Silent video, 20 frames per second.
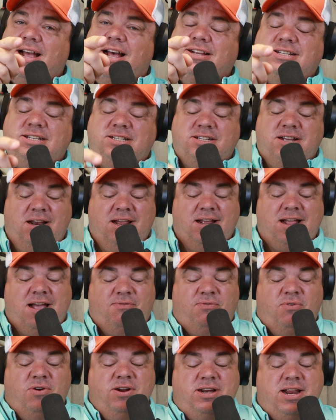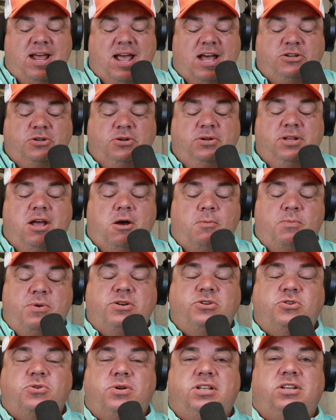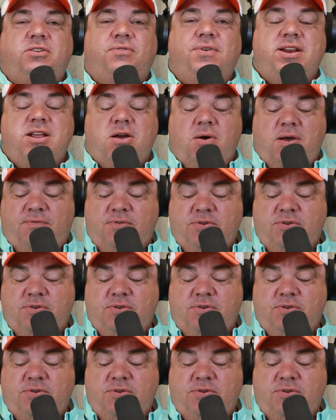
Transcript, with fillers: Guys, that's all I got for you today. I truly hope you enjoyed this video.